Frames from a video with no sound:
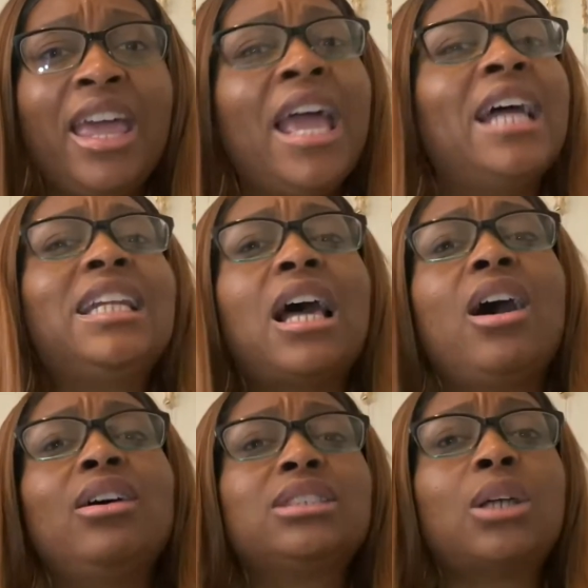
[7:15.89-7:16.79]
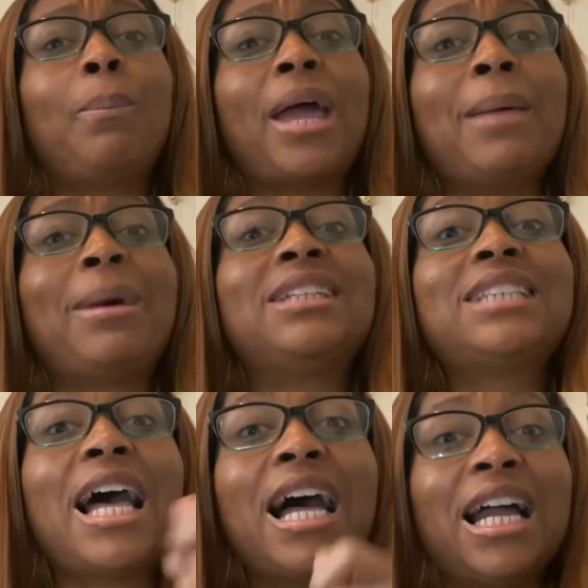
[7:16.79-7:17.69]
And then I also pay my
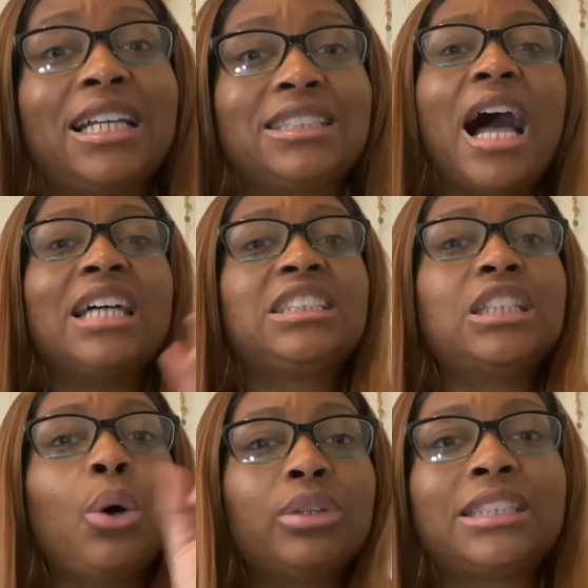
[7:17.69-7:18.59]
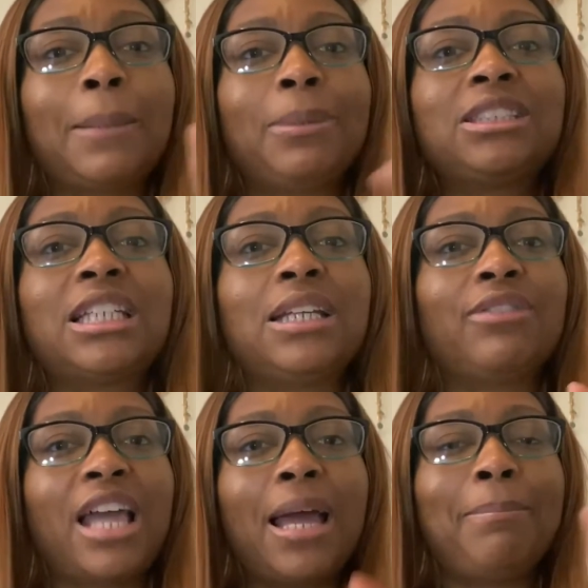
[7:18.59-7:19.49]
tithes. I sold 10% of
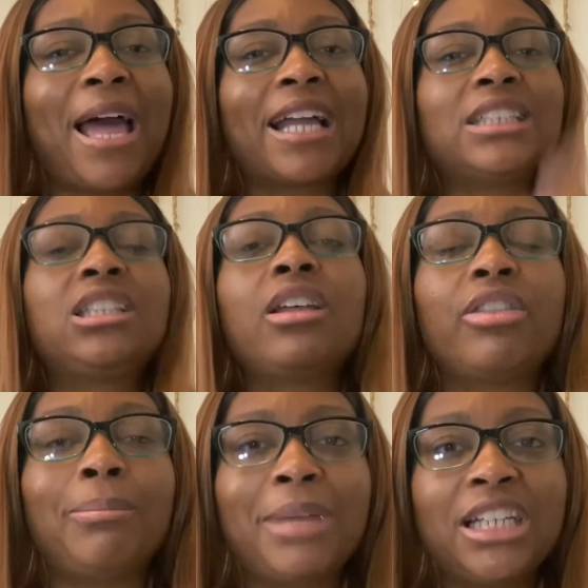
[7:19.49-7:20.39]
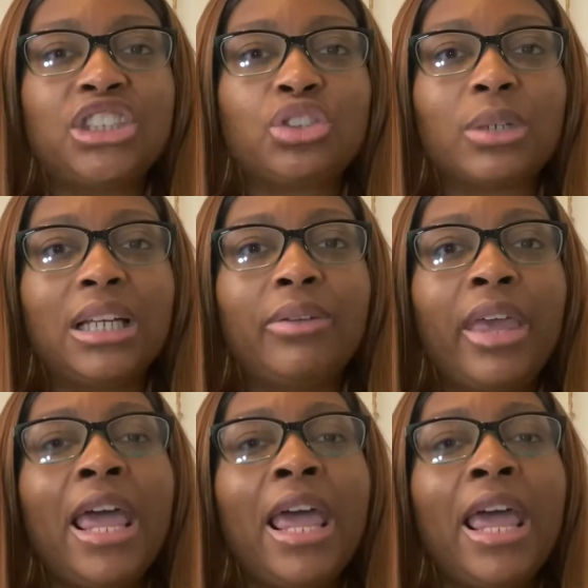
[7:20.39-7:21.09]
that back into the ministry.